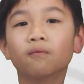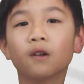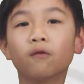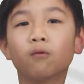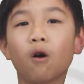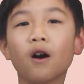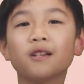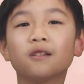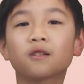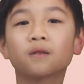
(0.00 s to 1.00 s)
with
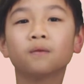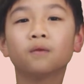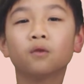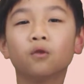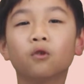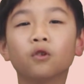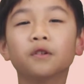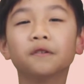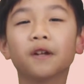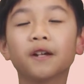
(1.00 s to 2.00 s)
white or
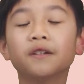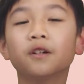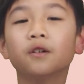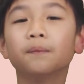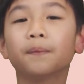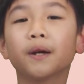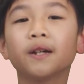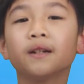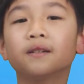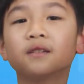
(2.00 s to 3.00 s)
they turn
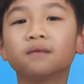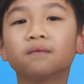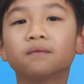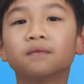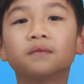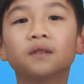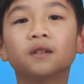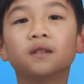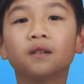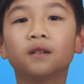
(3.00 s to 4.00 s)
pink.
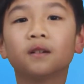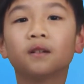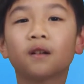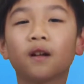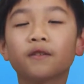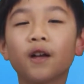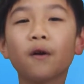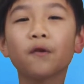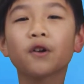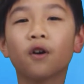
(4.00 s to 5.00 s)
And
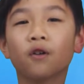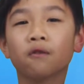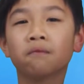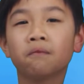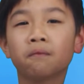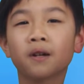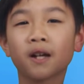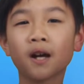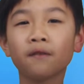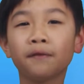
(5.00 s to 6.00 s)
there we go. We
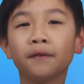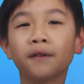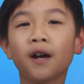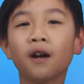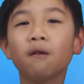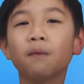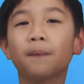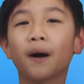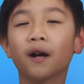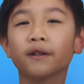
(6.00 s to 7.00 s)
have the helper
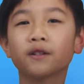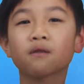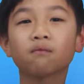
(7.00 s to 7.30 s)
badge.